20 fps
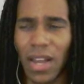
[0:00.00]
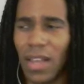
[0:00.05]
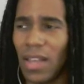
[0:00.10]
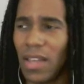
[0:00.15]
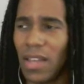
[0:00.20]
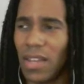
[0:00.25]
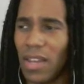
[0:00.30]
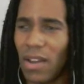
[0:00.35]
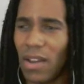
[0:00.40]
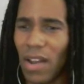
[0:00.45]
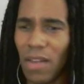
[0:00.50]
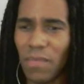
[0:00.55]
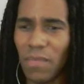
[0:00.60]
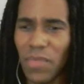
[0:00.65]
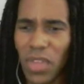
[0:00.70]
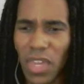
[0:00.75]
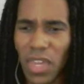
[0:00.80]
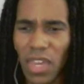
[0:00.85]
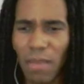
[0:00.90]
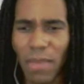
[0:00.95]
Now, I'm
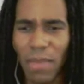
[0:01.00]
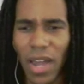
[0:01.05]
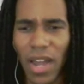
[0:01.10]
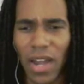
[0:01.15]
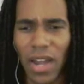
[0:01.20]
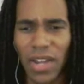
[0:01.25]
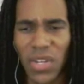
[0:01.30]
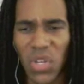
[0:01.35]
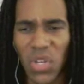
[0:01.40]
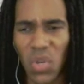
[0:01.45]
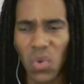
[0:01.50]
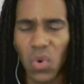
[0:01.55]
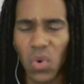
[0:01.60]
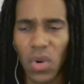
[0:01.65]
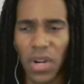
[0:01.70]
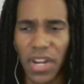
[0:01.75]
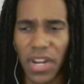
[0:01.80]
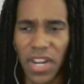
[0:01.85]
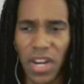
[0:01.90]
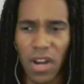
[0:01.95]
looking at my high score
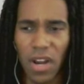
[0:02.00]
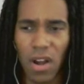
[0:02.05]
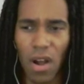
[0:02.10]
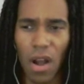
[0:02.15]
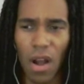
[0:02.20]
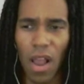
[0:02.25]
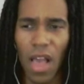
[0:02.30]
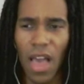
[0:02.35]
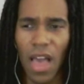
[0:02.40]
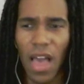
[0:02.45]
here.